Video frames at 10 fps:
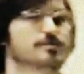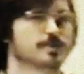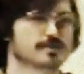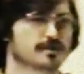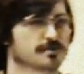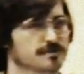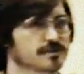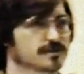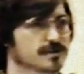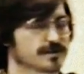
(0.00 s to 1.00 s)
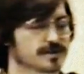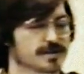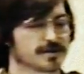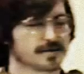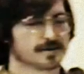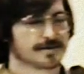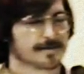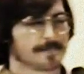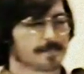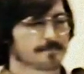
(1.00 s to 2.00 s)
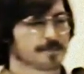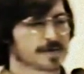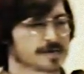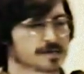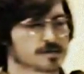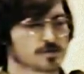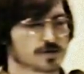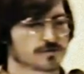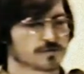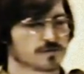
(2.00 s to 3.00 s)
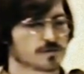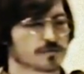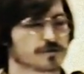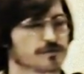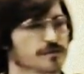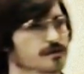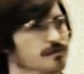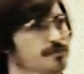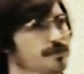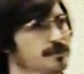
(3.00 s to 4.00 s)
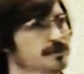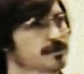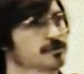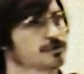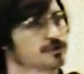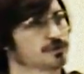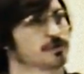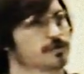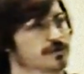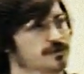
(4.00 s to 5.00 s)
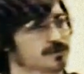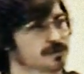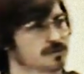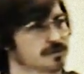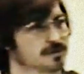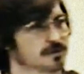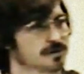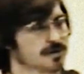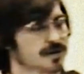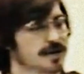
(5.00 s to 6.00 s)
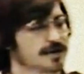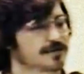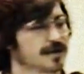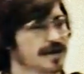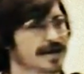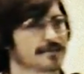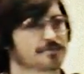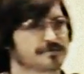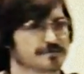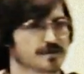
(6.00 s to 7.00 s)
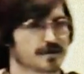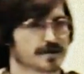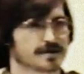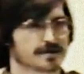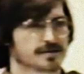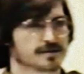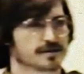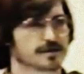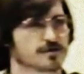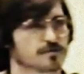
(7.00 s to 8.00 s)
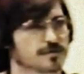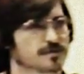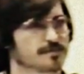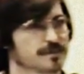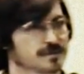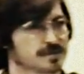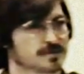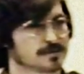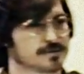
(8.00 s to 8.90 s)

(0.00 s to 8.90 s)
speeds and other things like that. But in general, what we're doing is we're building tools that amplify a human ability.